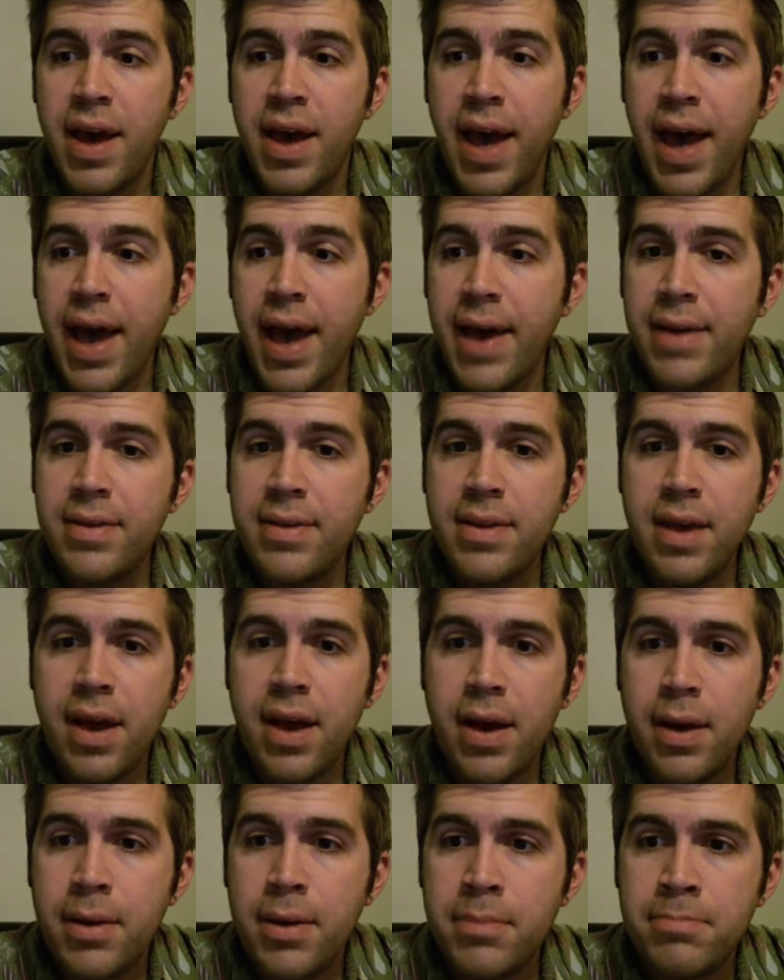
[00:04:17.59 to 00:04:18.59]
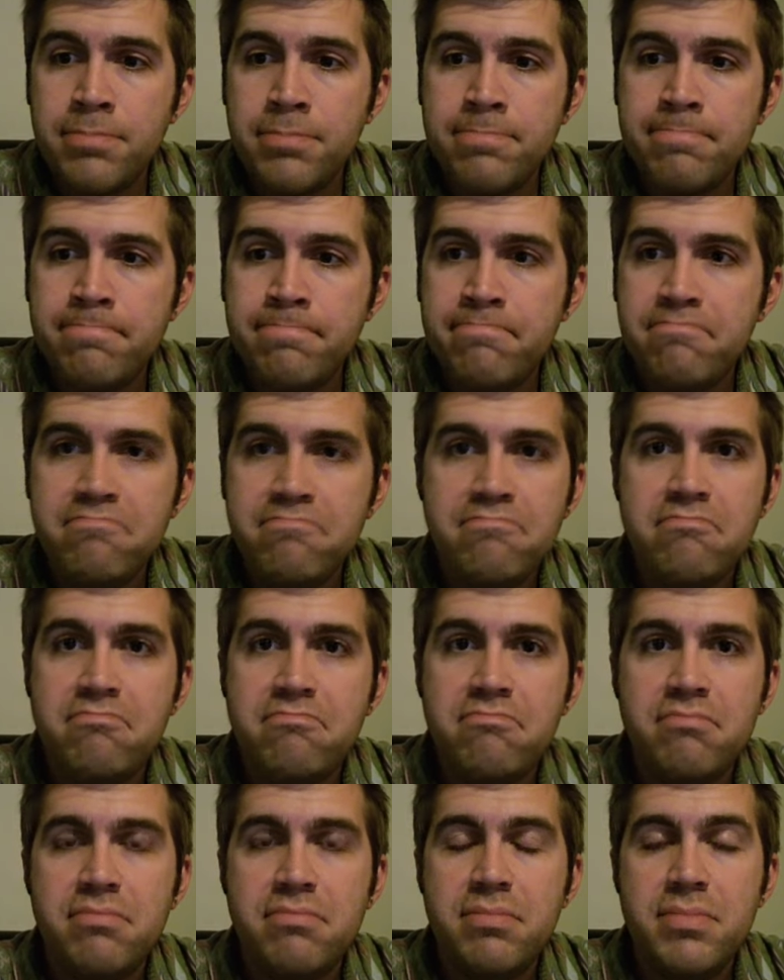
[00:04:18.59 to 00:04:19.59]
And
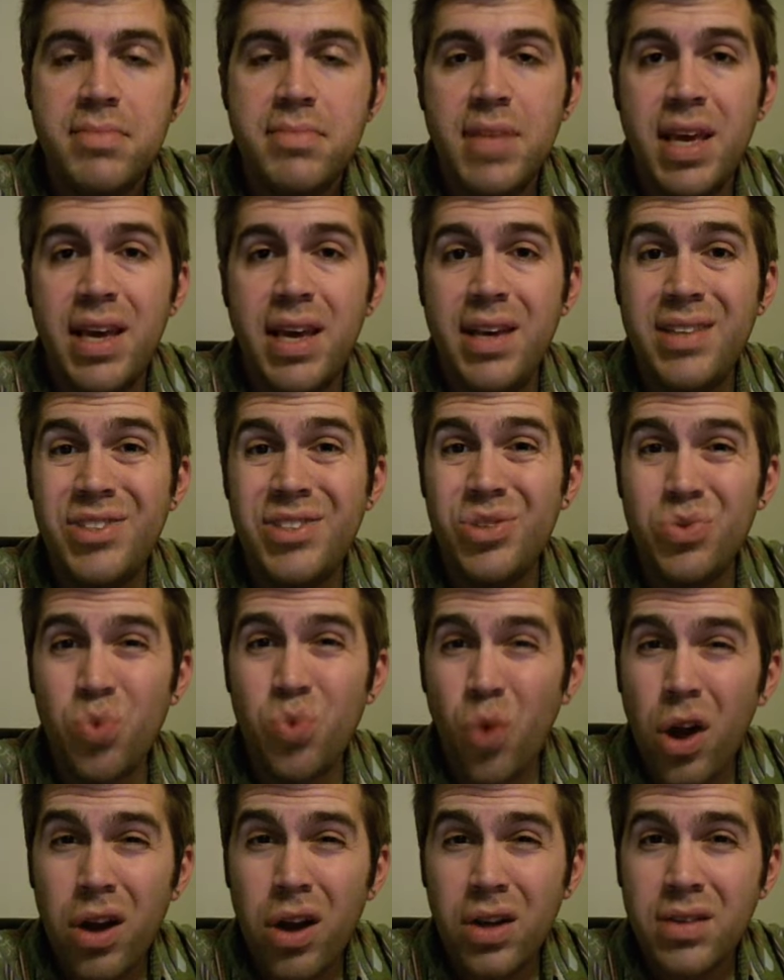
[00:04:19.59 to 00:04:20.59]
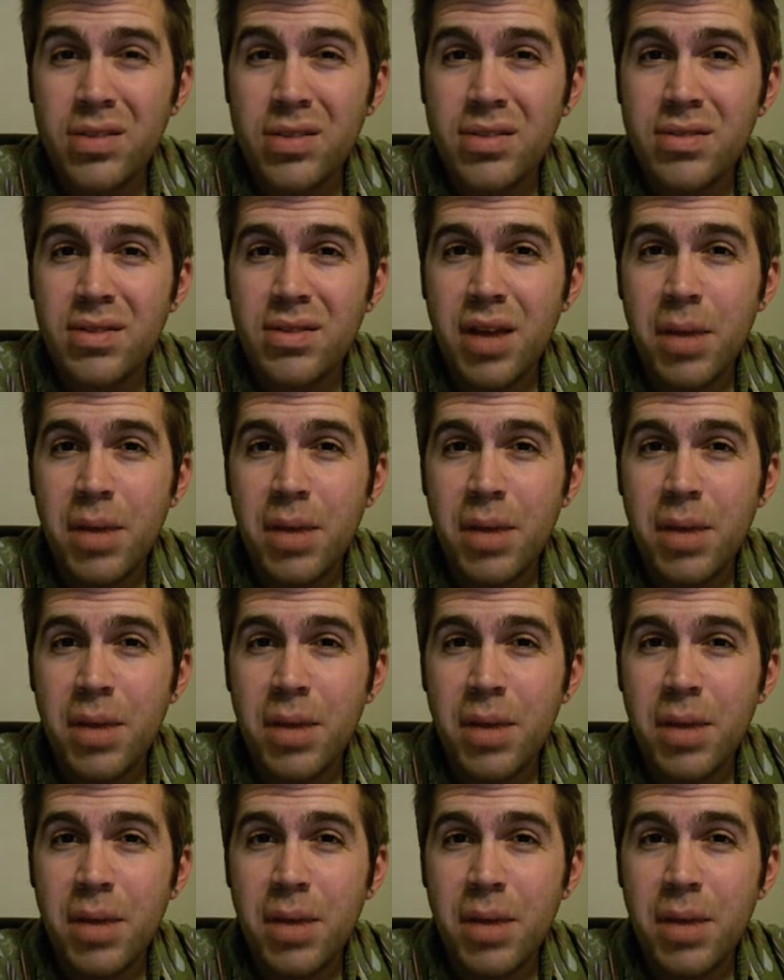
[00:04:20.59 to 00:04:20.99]
it just works.